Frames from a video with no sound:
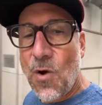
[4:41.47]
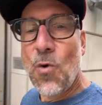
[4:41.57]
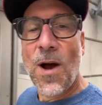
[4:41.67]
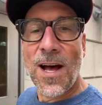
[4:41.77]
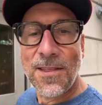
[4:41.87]

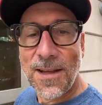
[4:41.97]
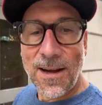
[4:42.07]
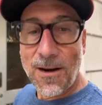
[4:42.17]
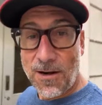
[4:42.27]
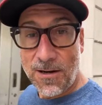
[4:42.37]
Who out
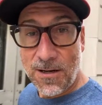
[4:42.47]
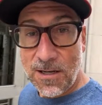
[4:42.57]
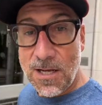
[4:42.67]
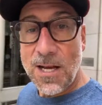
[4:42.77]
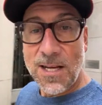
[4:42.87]
there
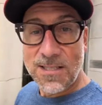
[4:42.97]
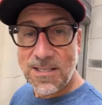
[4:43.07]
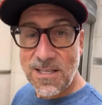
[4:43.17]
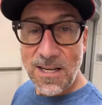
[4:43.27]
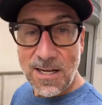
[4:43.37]
has
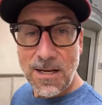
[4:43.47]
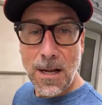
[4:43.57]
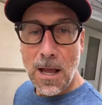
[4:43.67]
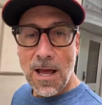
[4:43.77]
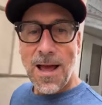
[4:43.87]
seen
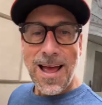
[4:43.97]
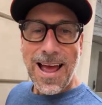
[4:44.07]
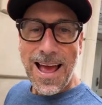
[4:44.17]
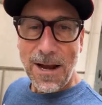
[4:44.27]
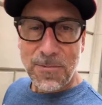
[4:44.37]

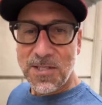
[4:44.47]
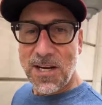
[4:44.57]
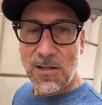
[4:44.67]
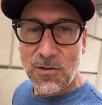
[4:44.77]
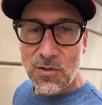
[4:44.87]
Adam
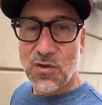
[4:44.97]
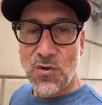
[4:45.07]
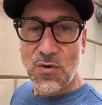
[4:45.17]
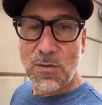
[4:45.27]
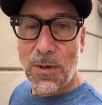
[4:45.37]
Sandler's
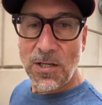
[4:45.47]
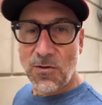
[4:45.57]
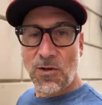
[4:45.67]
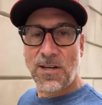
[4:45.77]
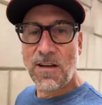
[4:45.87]
new special
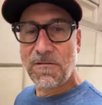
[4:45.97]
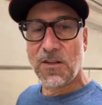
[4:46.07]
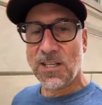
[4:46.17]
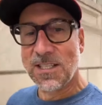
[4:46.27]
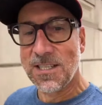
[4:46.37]
on
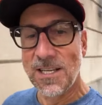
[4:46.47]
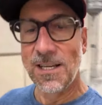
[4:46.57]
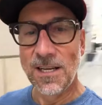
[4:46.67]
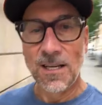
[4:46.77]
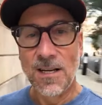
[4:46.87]
Netflix
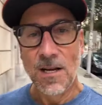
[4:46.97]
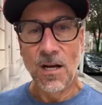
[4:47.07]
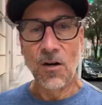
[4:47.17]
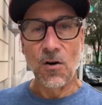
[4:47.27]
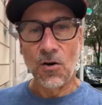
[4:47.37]

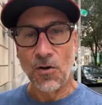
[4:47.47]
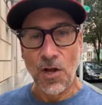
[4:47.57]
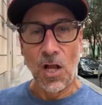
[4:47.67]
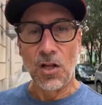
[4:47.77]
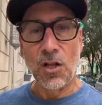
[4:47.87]
called
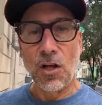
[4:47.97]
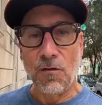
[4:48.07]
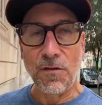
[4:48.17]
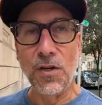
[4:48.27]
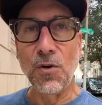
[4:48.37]

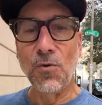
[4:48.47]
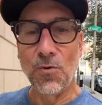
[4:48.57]
Love You?